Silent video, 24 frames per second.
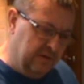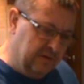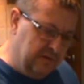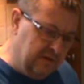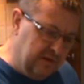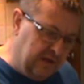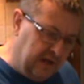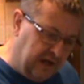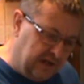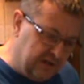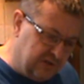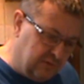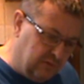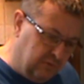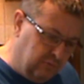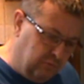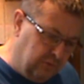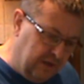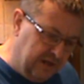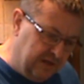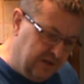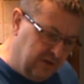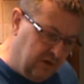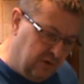the actual
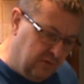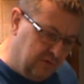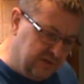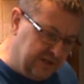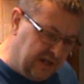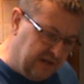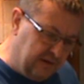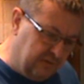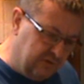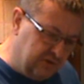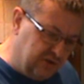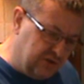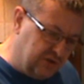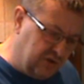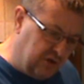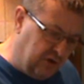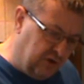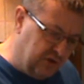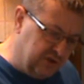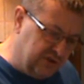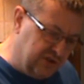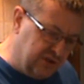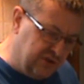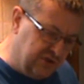windows in. I'm just
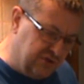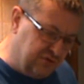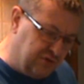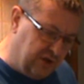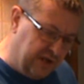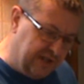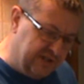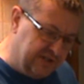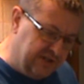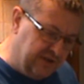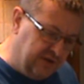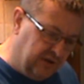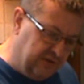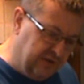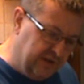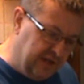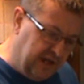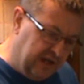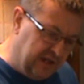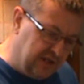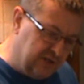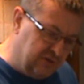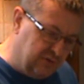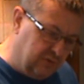concentrating on
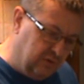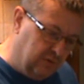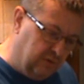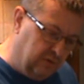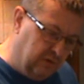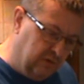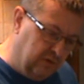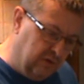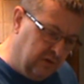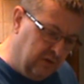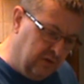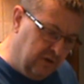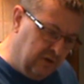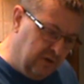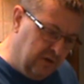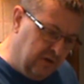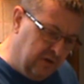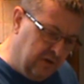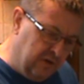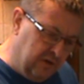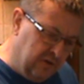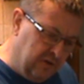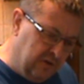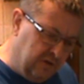the actual
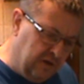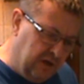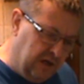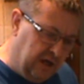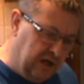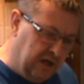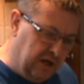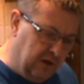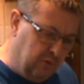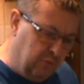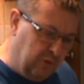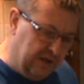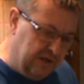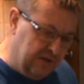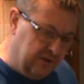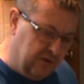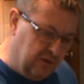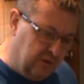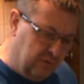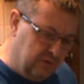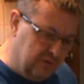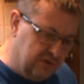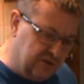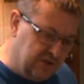
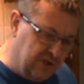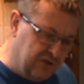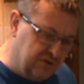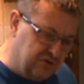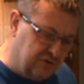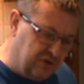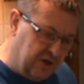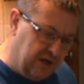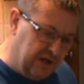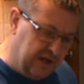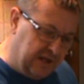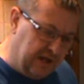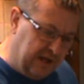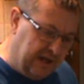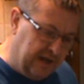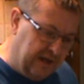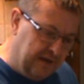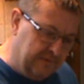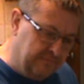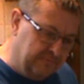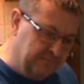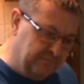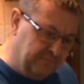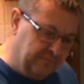windows to try and
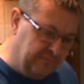get